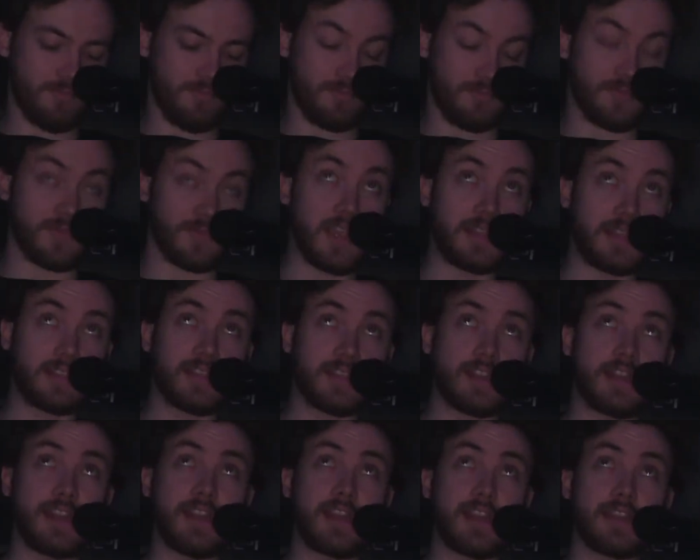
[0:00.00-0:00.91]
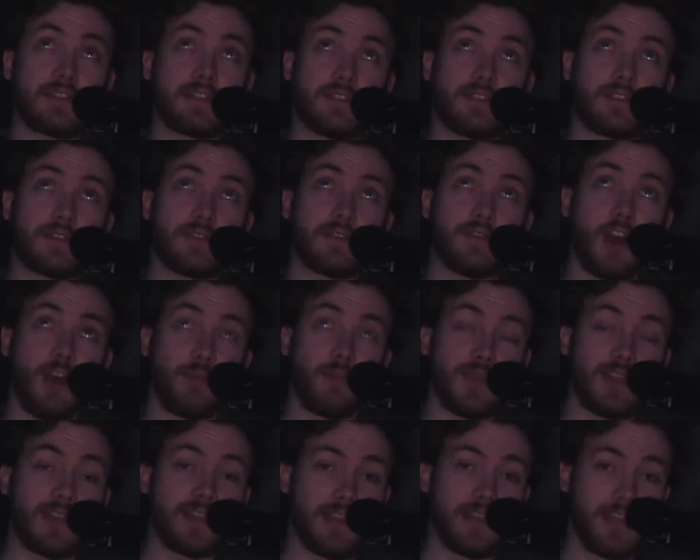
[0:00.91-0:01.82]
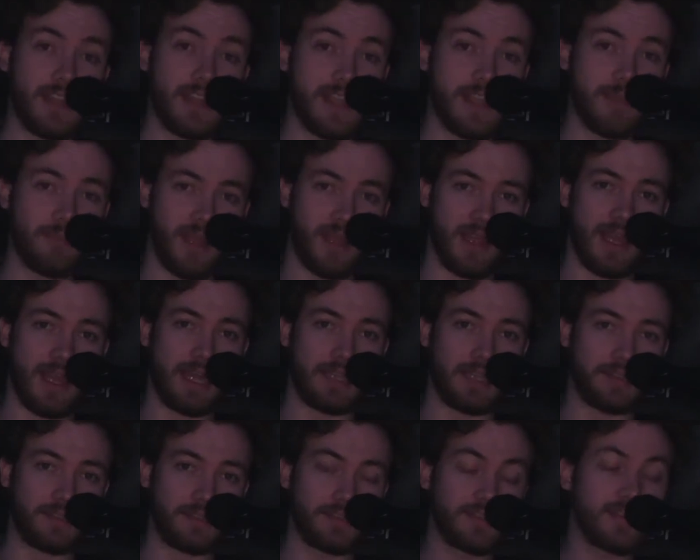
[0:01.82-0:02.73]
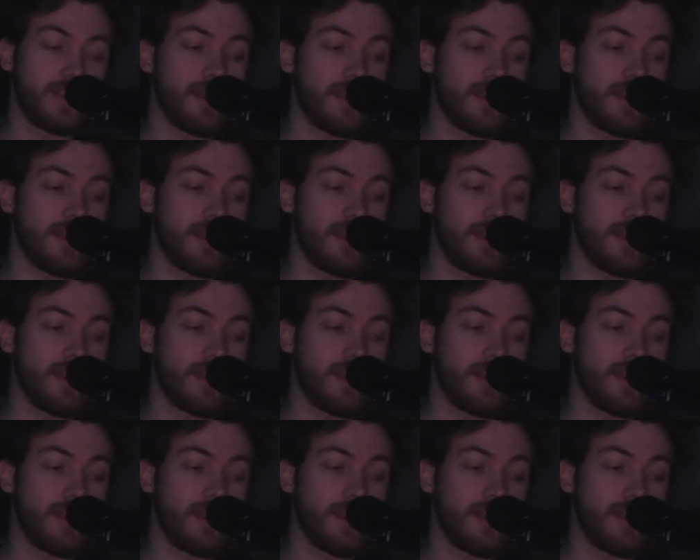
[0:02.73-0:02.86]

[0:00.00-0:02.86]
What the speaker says: This is the Tsunami in my hands.